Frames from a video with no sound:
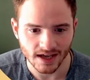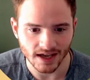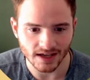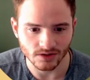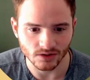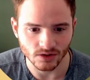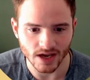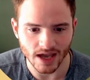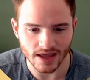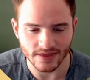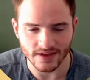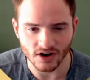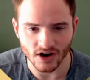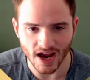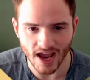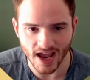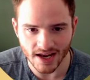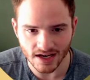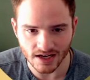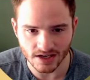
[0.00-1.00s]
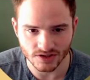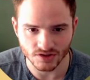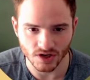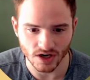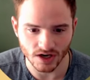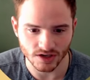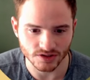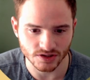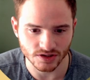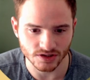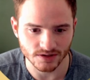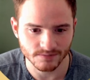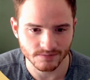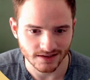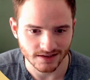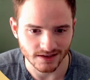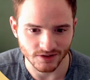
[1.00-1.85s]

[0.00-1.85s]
and look at their heading structure.